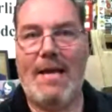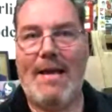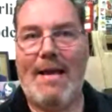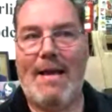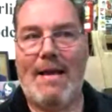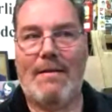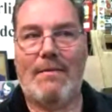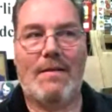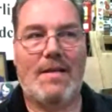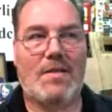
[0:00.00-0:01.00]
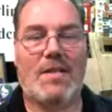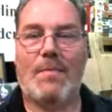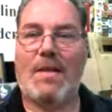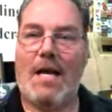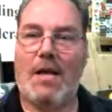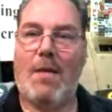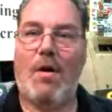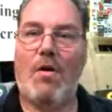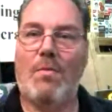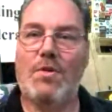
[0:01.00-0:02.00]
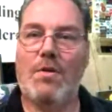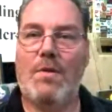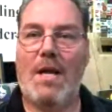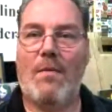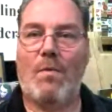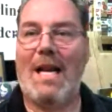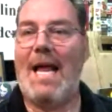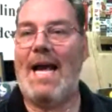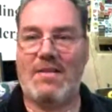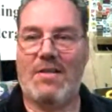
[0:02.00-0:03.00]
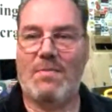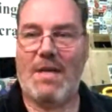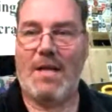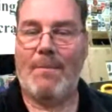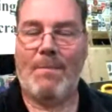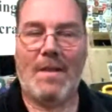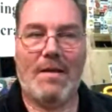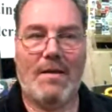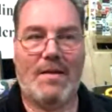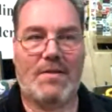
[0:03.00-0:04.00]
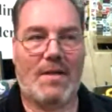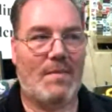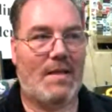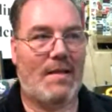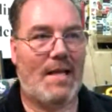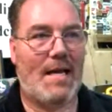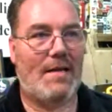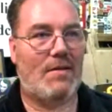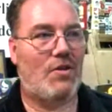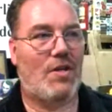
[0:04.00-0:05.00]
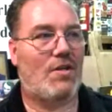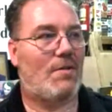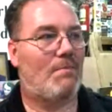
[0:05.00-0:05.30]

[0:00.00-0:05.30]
And this is something I come home to that relaxes me. It's something that just,